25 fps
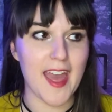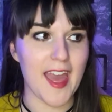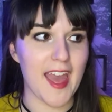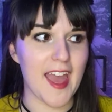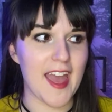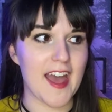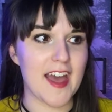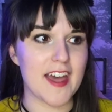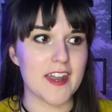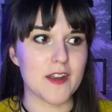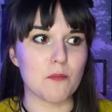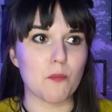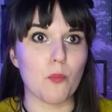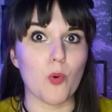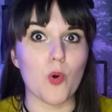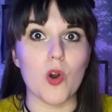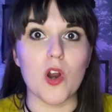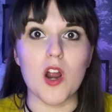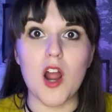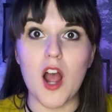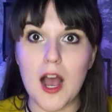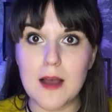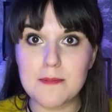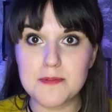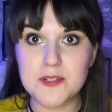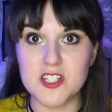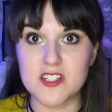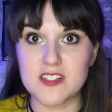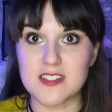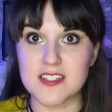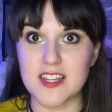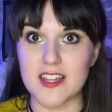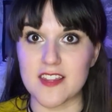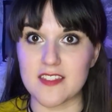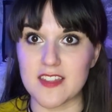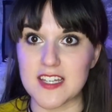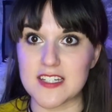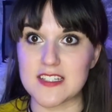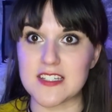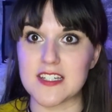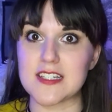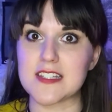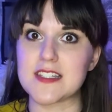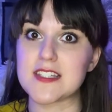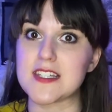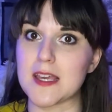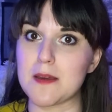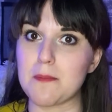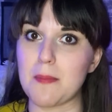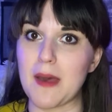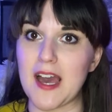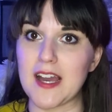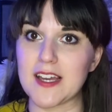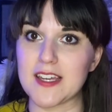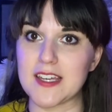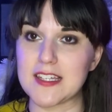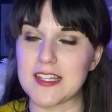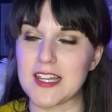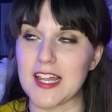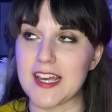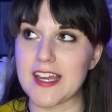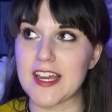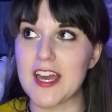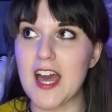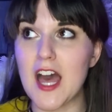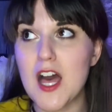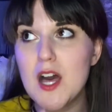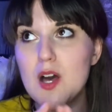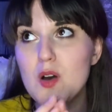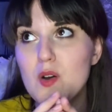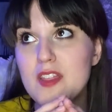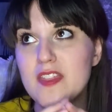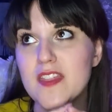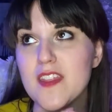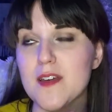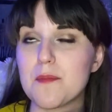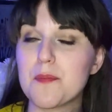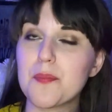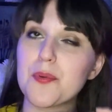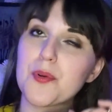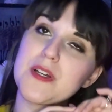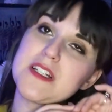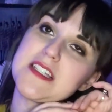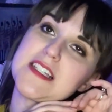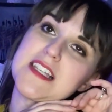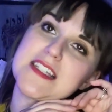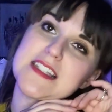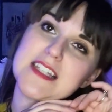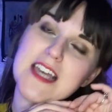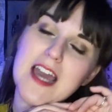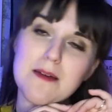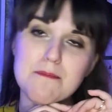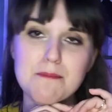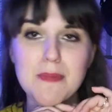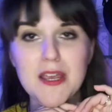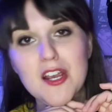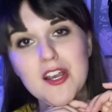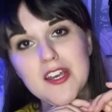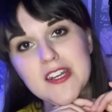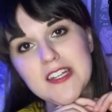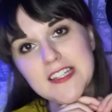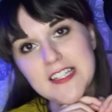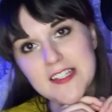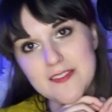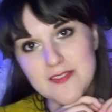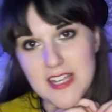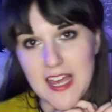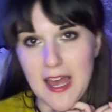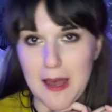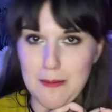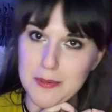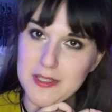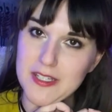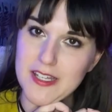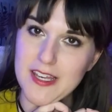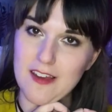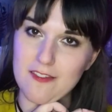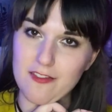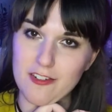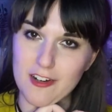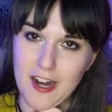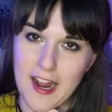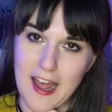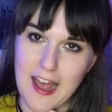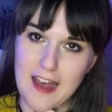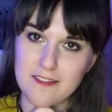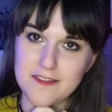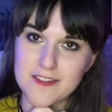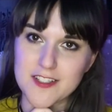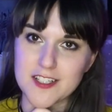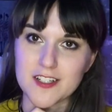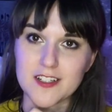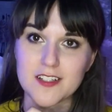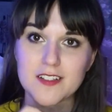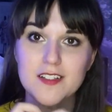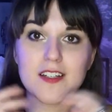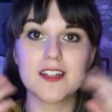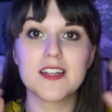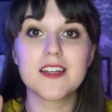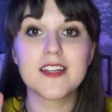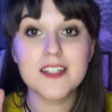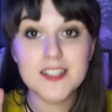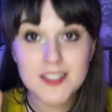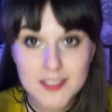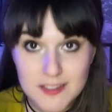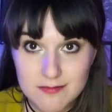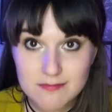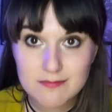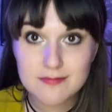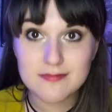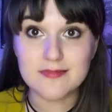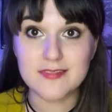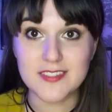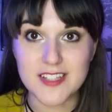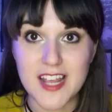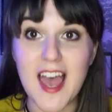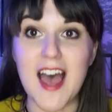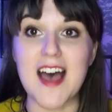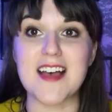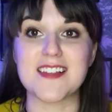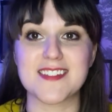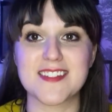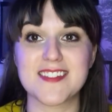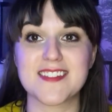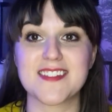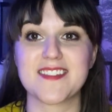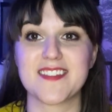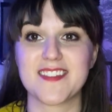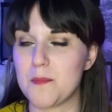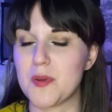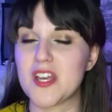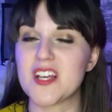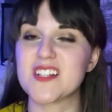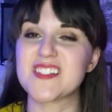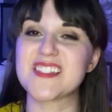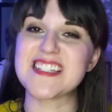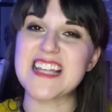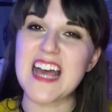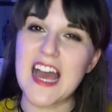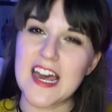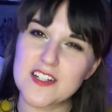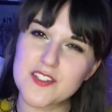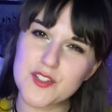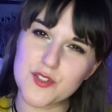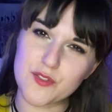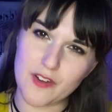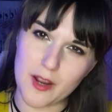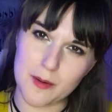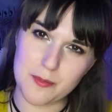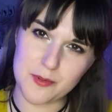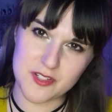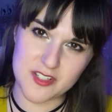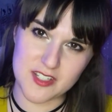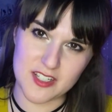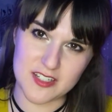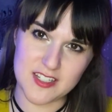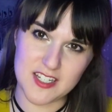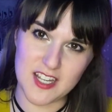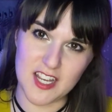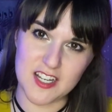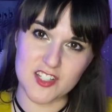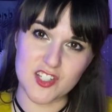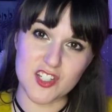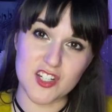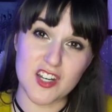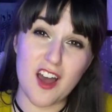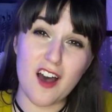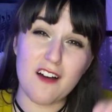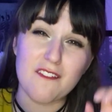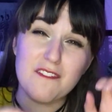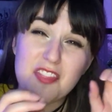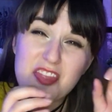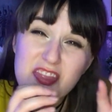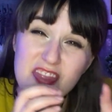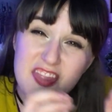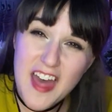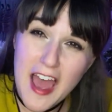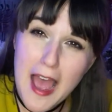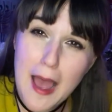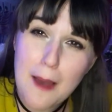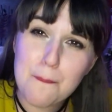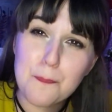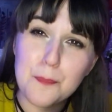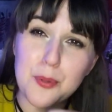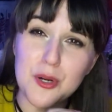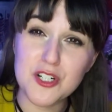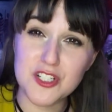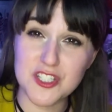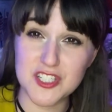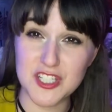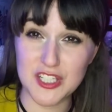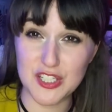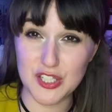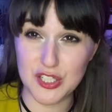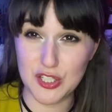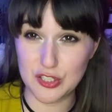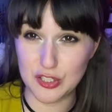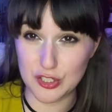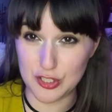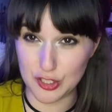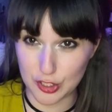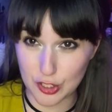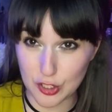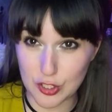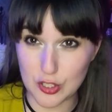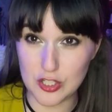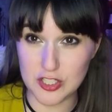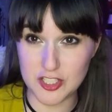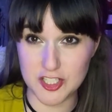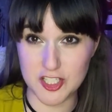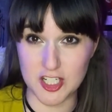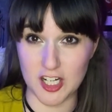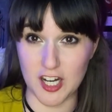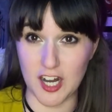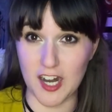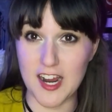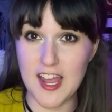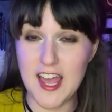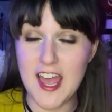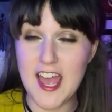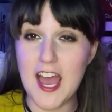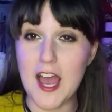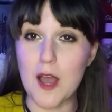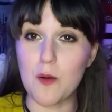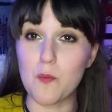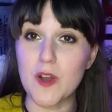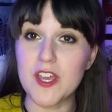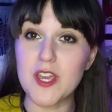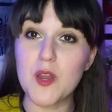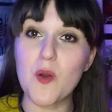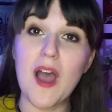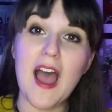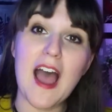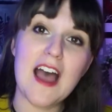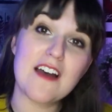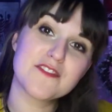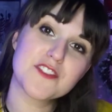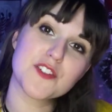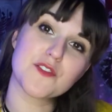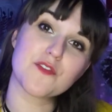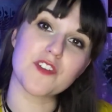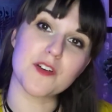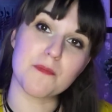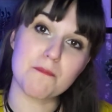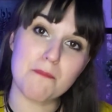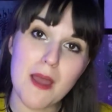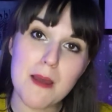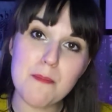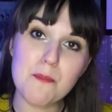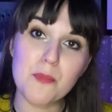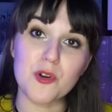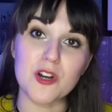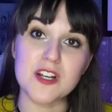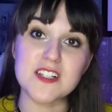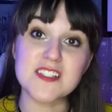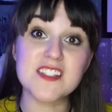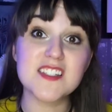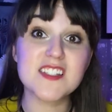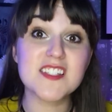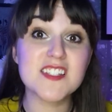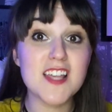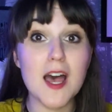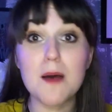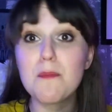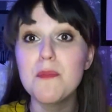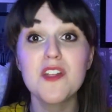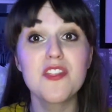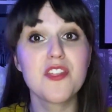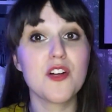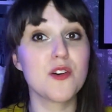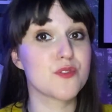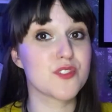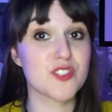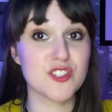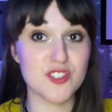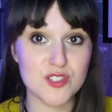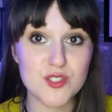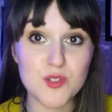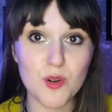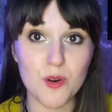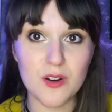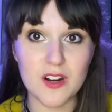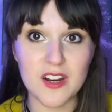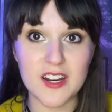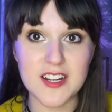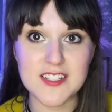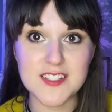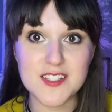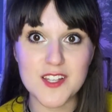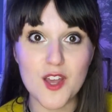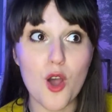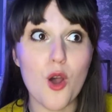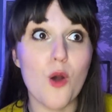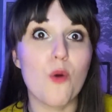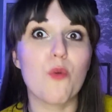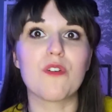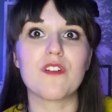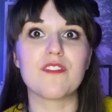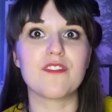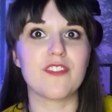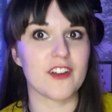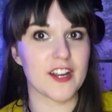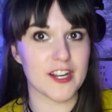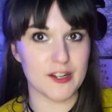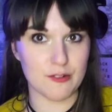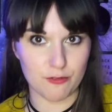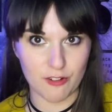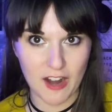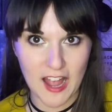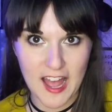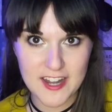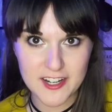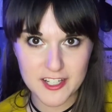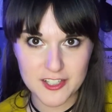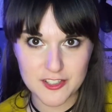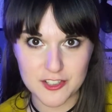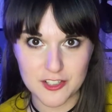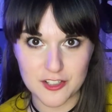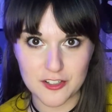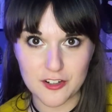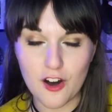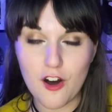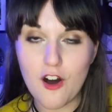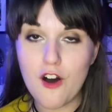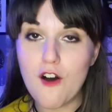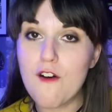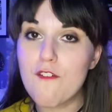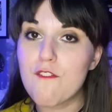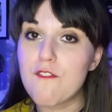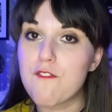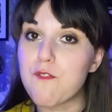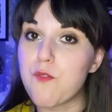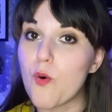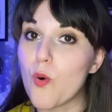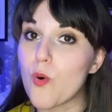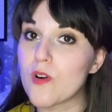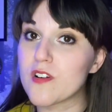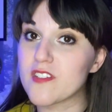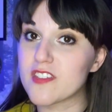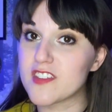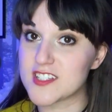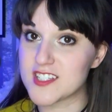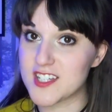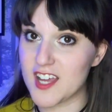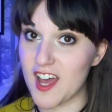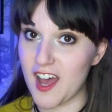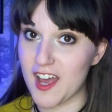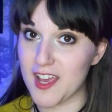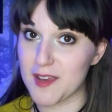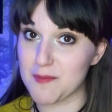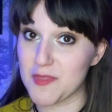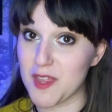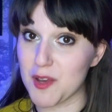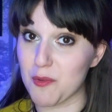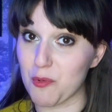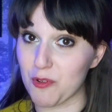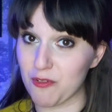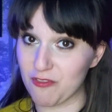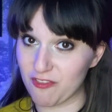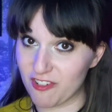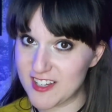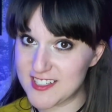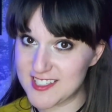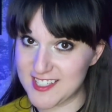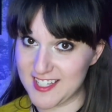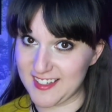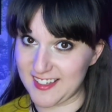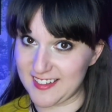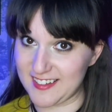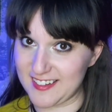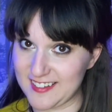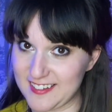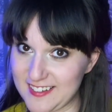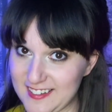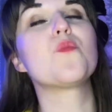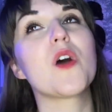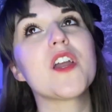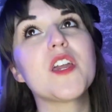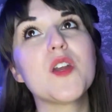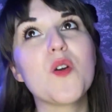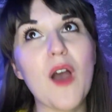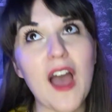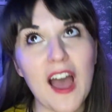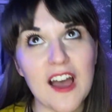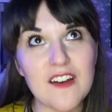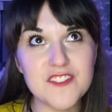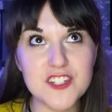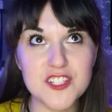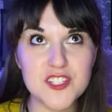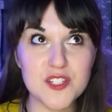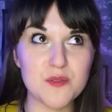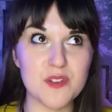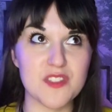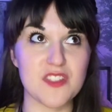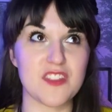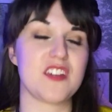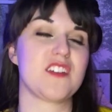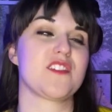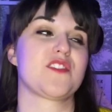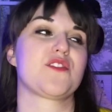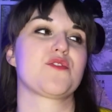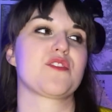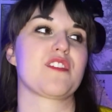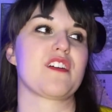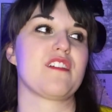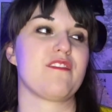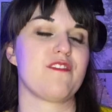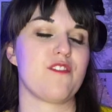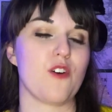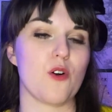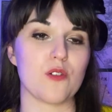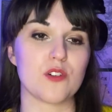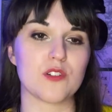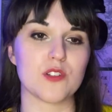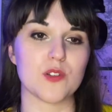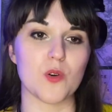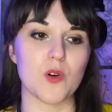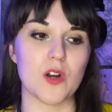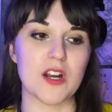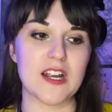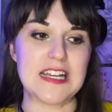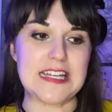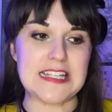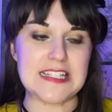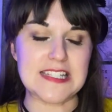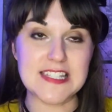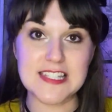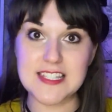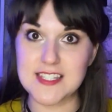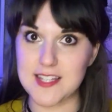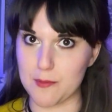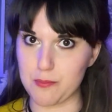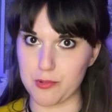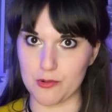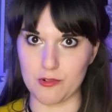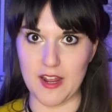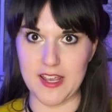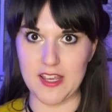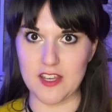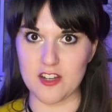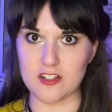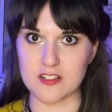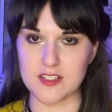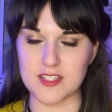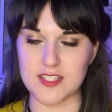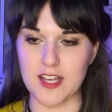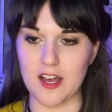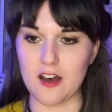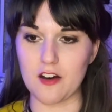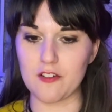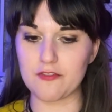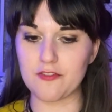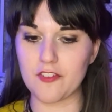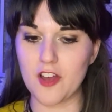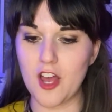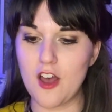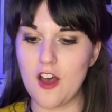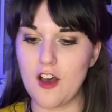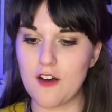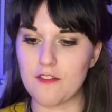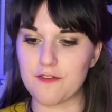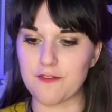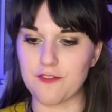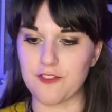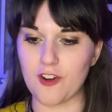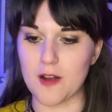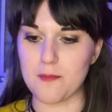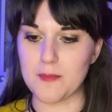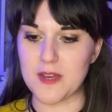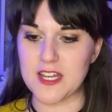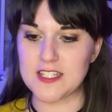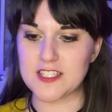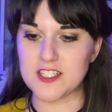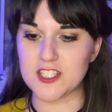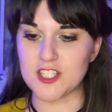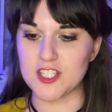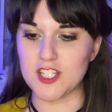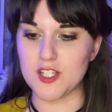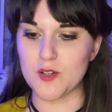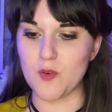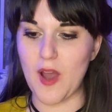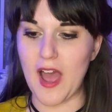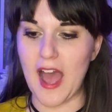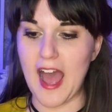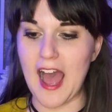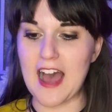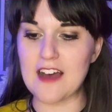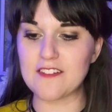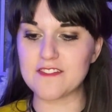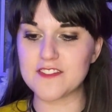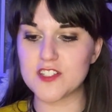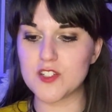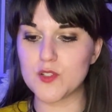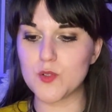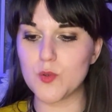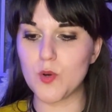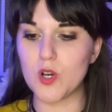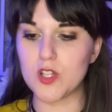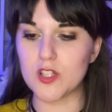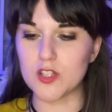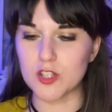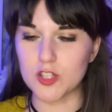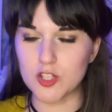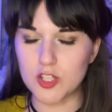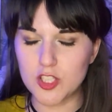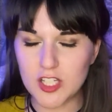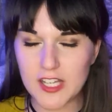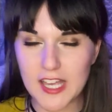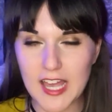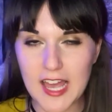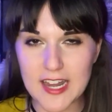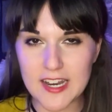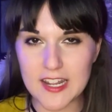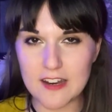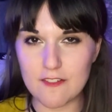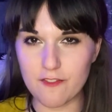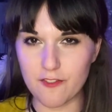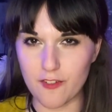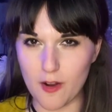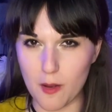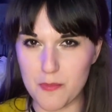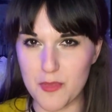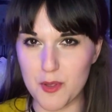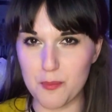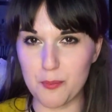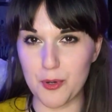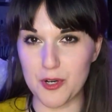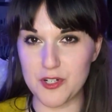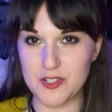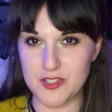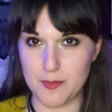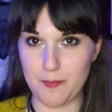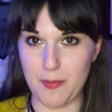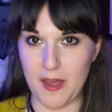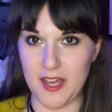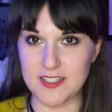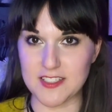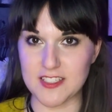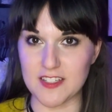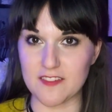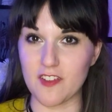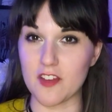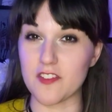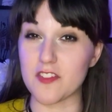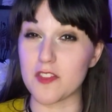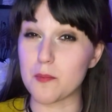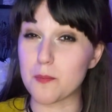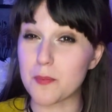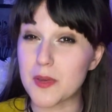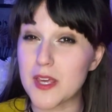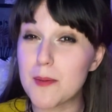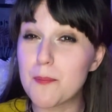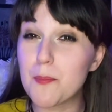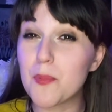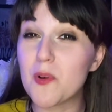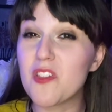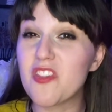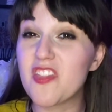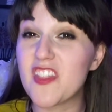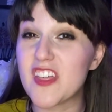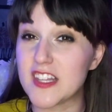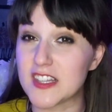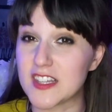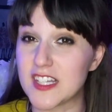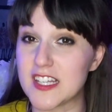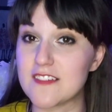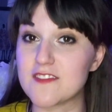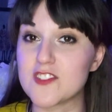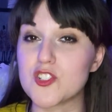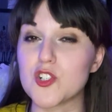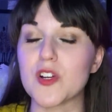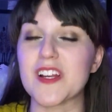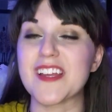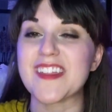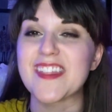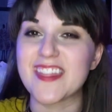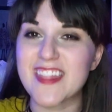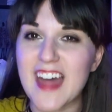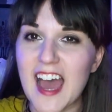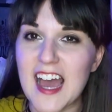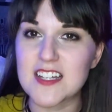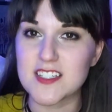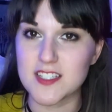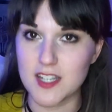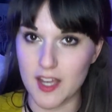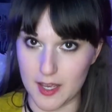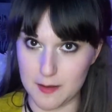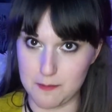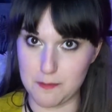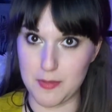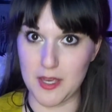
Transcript: and more options than they did, say, back in and the princess got married and lived happily ever after. Yes, because that is a representation of that particular culture. And what you have to remember is some of those stories were very radical for the time they were written. What you have to do with the history of folklore is separate yourself from it. You have to look at it from the perspective of the people that lived during that time